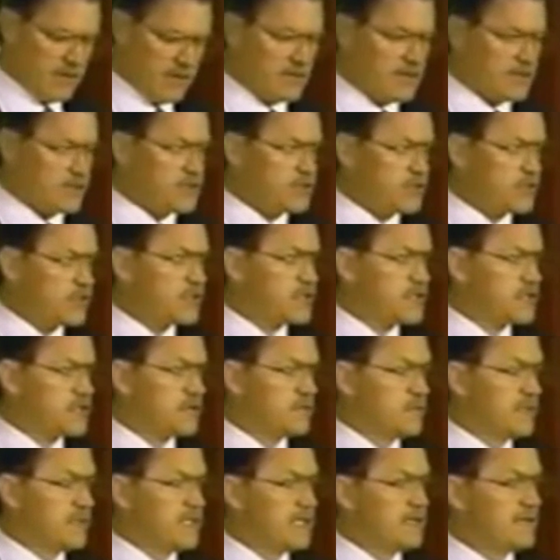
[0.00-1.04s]
We had the Church
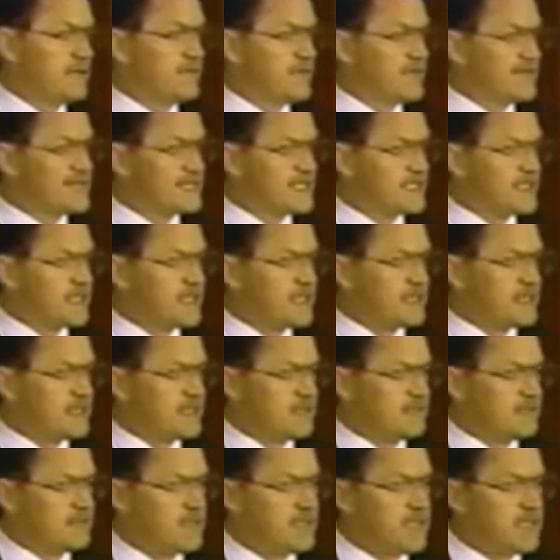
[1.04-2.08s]
Committee investigate
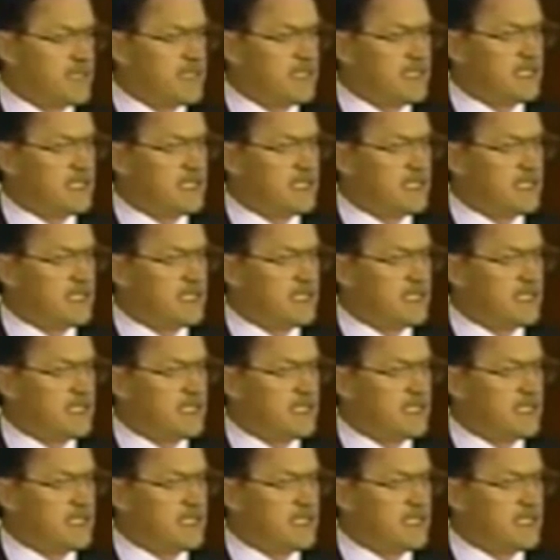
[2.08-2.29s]
them